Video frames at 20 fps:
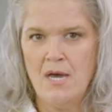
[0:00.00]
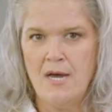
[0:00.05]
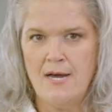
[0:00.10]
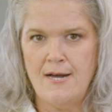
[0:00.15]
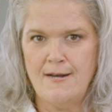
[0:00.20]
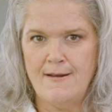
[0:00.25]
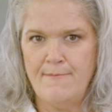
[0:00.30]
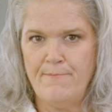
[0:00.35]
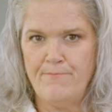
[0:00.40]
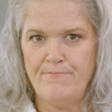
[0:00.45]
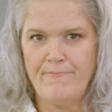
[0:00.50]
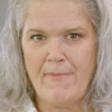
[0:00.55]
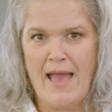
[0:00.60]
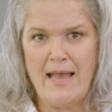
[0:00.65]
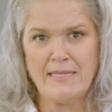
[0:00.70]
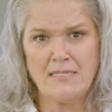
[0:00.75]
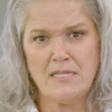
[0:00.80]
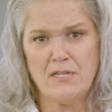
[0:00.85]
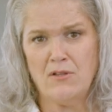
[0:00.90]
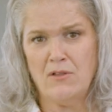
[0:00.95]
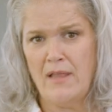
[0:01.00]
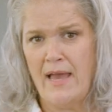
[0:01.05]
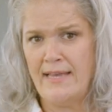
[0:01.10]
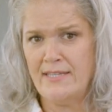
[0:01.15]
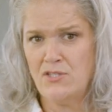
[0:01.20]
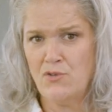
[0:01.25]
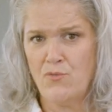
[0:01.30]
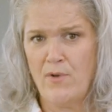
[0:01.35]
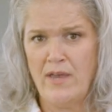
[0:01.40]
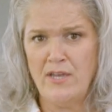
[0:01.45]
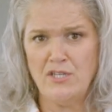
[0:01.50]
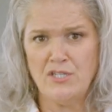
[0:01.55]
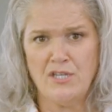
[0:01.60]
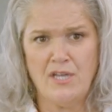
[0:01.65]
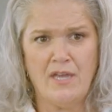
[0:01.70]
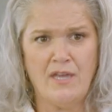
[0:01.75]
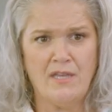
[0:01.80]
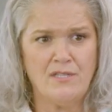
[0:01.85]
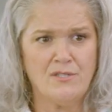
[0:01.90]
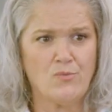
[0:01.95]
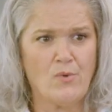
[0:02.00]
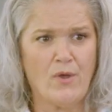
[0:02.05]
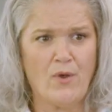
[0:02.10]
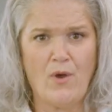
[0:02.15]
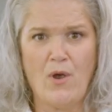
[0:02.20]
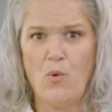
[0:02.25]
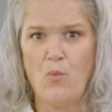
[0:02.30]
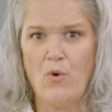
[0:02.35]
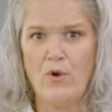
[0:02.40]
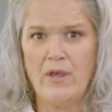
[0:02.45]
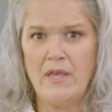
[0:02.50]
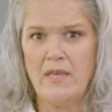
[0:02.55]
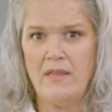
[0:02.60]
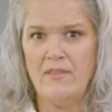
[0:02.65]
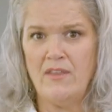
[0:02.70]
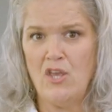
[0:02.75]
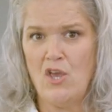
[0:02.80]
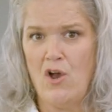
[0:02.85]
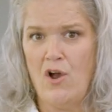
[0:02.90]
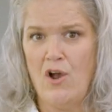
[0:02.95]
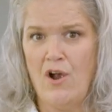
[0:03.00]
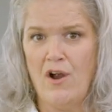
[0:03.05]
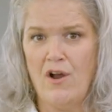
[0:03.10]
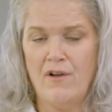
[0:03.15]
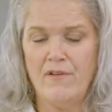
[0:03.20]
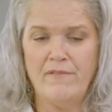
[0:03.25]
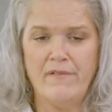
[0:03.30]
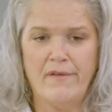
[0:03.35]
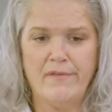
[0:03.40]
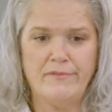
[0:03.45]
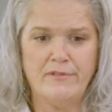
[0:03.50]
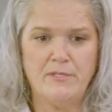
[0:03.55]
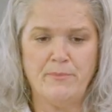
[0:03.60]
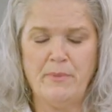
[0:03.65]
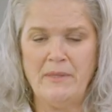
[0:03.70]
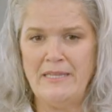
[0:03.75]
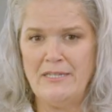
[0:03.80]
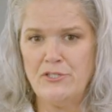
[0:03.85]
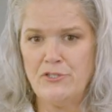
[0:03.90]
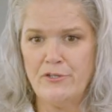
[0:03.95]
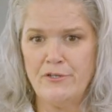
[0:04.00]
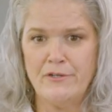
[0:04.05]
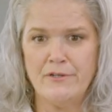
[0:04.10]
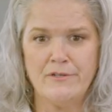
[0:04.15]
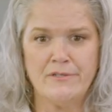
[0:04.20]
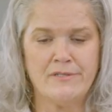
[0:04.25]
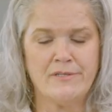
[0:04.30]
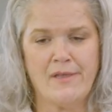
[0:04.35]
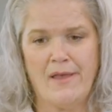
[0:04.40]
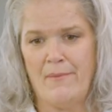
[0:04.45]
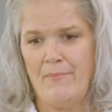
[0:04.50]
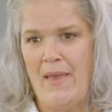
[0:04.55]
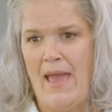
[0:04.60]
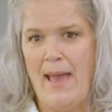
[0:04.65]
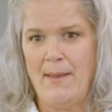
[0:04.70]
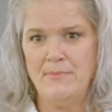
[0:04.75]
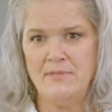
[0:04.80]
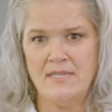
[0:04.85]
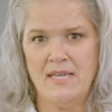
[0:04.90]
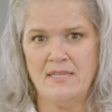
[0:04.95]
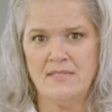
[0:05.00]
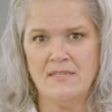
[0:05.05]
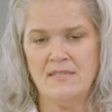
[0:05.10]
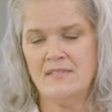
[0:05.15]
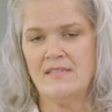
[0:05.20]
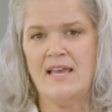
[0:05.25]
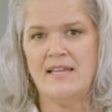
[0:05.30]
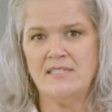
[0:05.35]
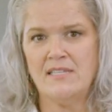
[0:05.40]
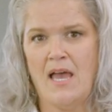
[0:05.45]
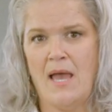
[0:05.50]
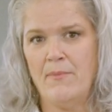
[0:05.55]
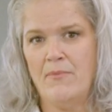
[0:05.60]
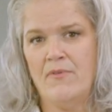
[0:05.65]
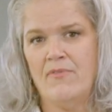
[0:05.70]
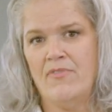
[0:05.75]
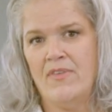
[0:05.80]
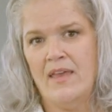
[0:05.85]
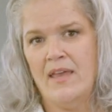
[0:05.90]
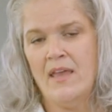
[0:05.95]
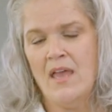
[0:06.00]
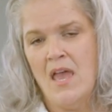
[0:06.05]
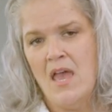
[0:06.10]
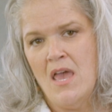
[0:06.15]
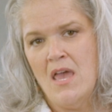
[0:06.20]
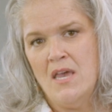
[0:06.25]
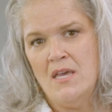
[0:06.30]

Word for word: um, accidental lacerations while you're out working in the yard, splinters, um, abscesses, that type of thing.